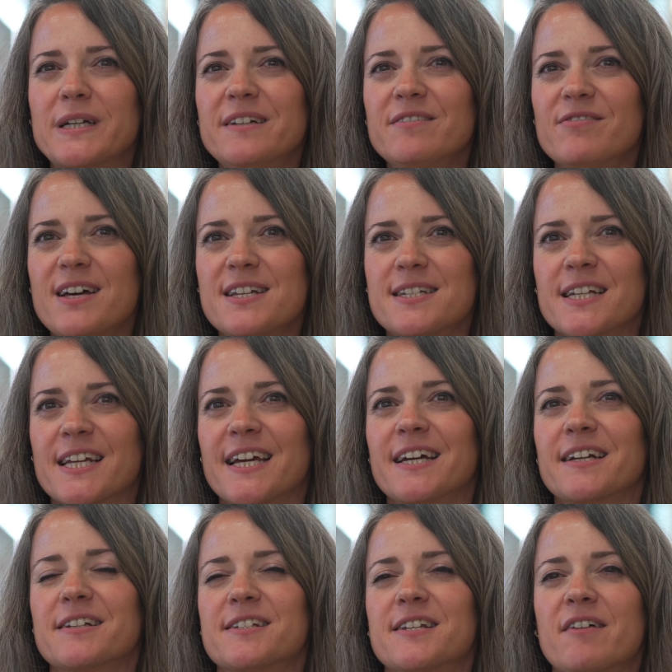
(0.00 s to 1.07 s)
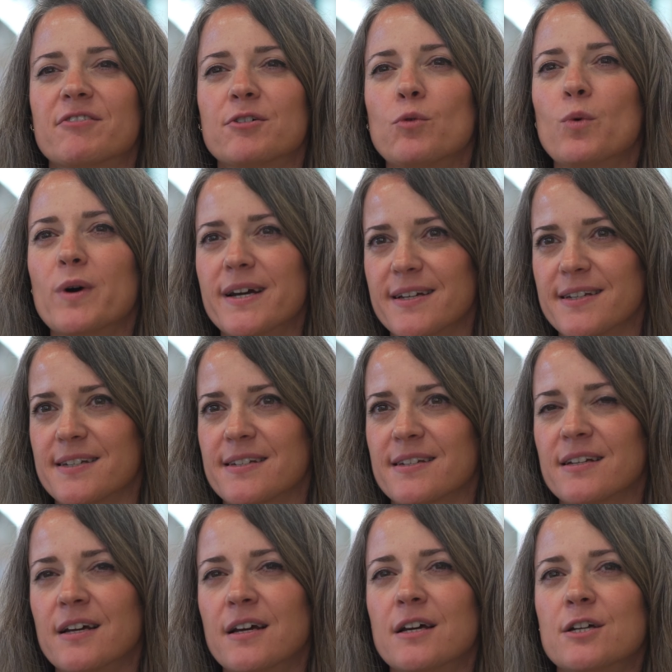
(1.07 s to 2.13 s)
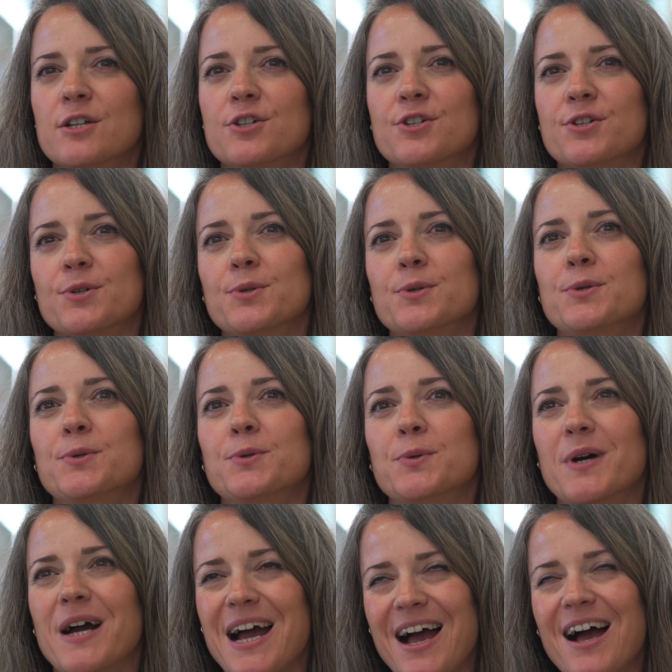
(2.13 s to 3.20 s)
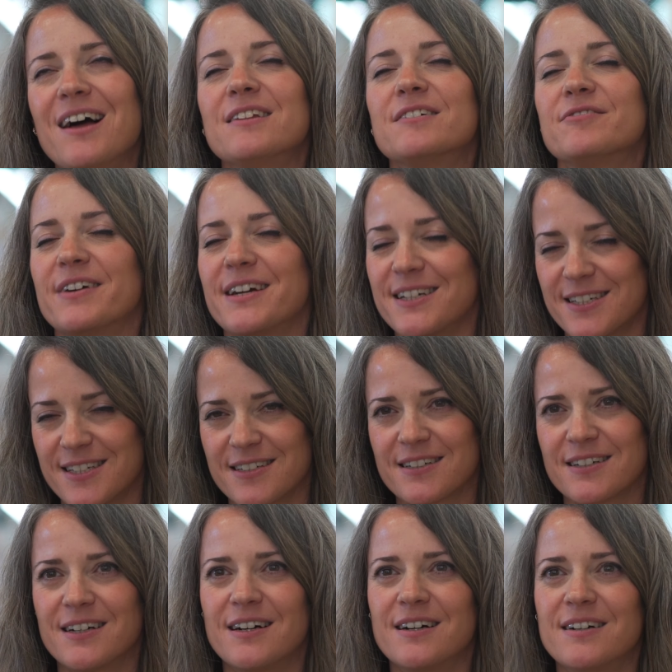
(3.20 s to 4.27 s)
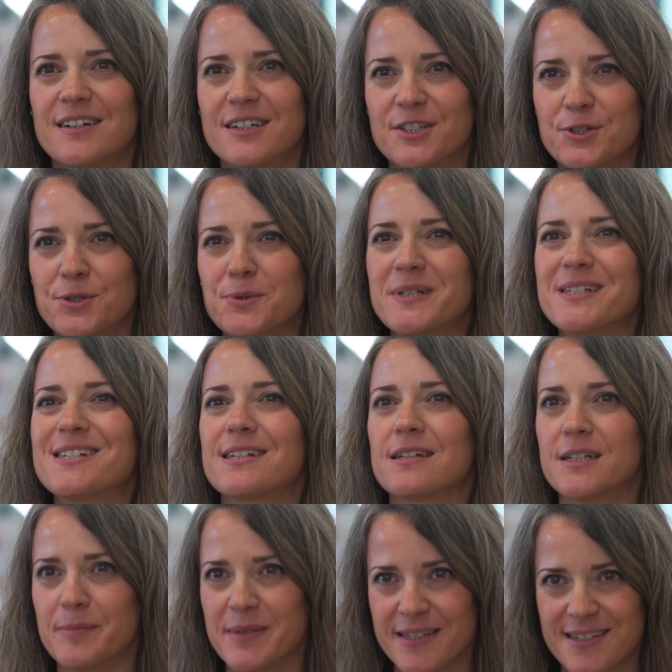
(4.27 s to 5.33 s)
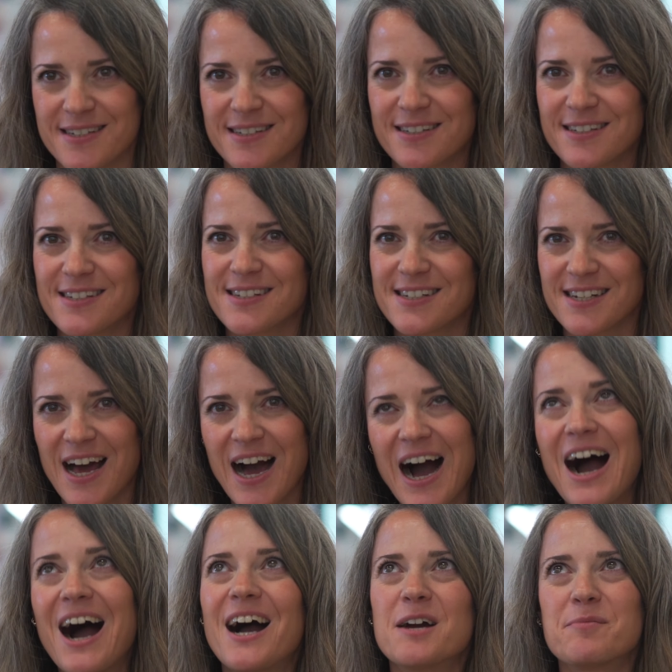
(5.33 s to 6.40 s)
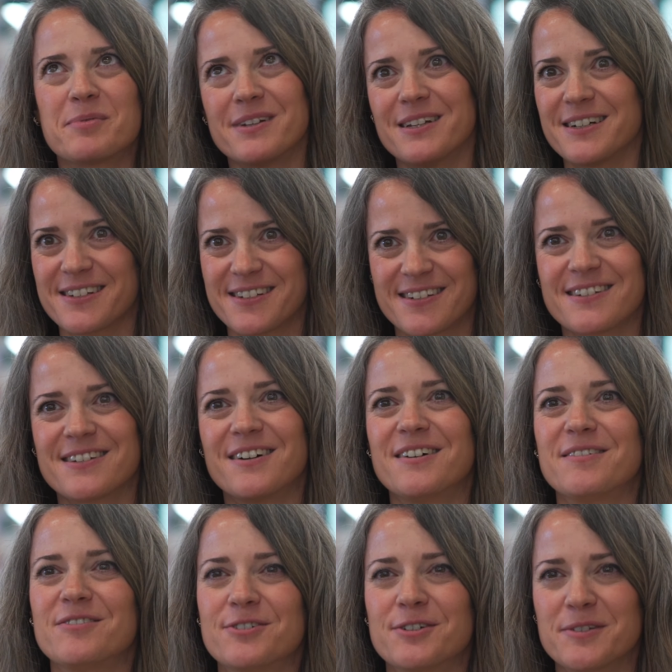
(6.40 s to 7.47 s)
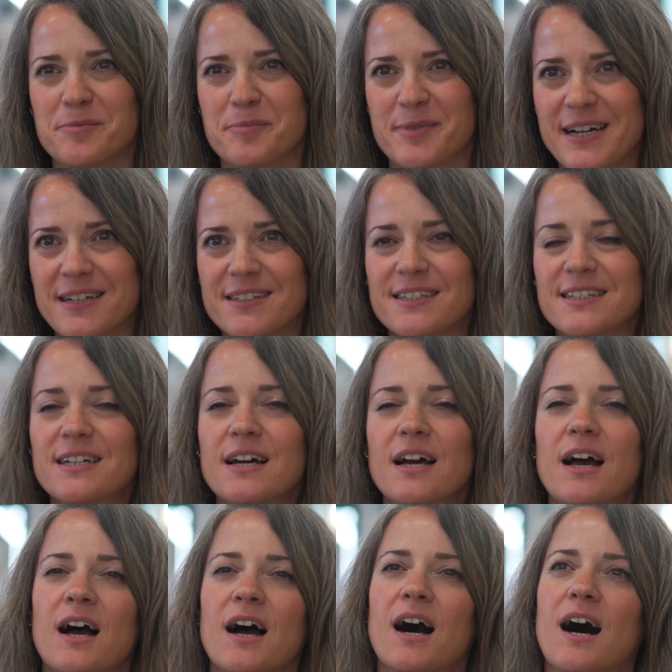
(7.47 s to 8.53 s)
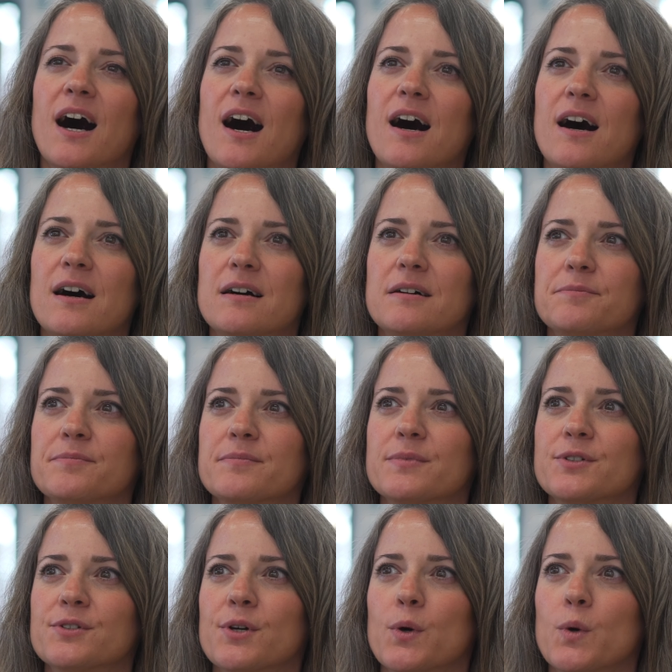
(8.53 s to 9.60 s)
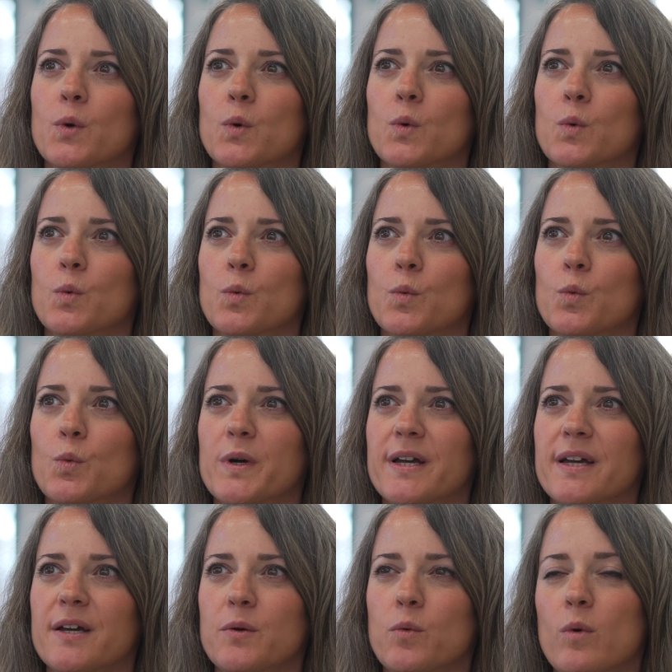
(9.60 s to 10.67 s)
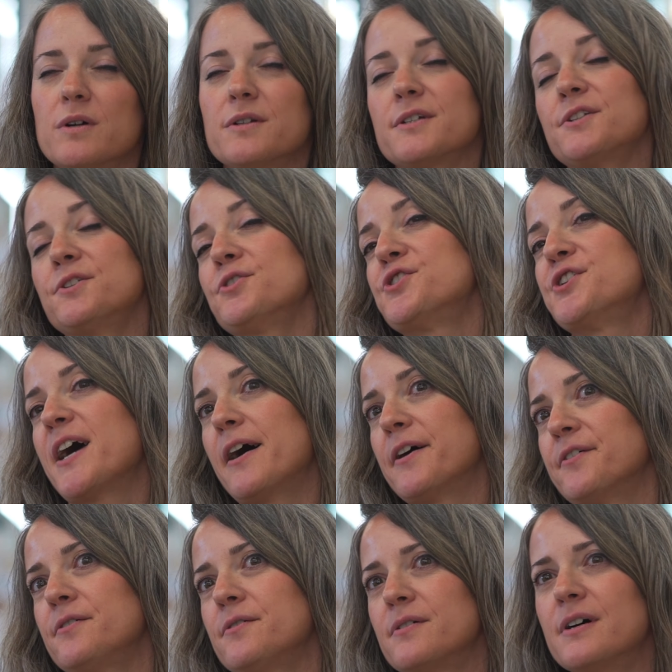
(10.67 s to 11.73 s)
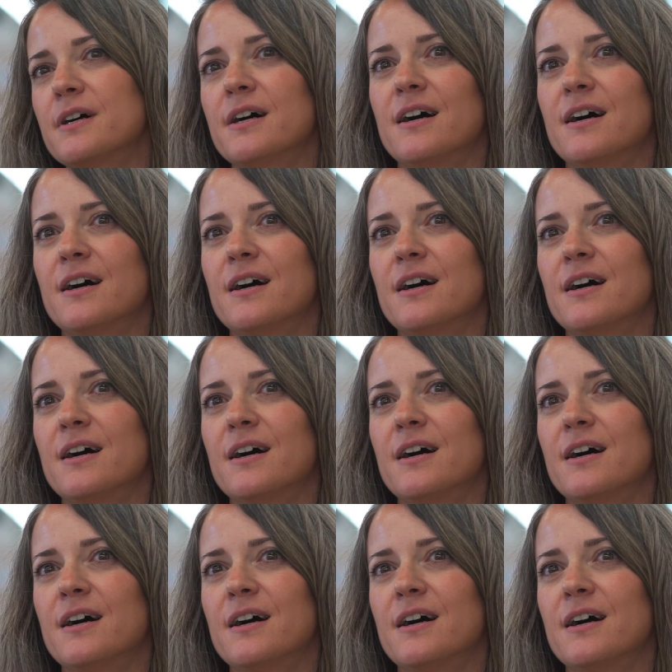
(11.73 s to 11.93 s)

we investigated several ways to elevate uh, to its limits this hyperlux for the brand. Um, so we wanted to channel